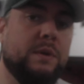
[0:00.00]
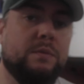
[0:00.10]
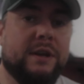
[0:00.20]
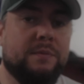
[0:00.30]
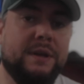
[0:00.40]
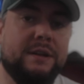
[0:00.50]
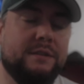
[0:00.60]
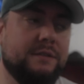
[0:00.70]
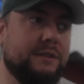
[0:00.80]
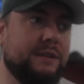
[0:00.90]
will recommend
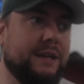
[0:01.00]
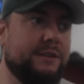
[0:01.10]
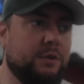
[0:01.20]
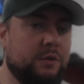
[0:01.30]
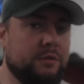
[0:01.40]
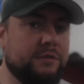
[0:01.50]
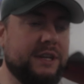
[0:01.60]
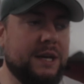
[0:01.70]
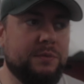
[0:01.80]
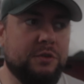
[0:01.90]
that you use
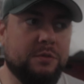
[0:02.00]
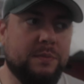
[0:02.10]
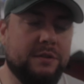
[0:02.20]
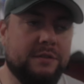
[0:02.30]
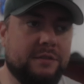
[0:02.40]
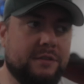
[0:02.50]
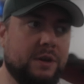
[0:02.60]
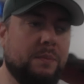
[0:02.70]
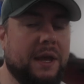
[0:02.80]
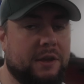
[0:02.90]
adapters because it's
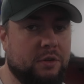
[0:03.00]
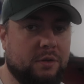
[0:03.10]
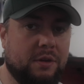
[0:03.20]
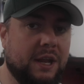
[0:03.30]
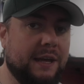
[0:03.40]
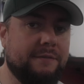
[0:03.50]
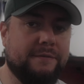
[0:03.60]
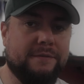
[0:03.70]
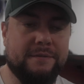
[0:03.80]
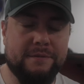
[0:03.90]
gonna make your life
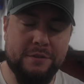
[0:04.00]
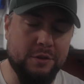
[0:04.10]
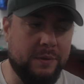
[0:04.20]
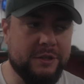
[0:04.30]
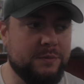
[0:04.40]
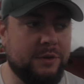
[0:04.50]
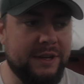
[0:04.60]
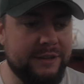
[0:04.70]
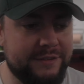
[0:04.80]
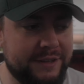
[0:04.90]
so much more
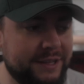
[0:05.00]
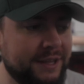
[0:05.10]
easy.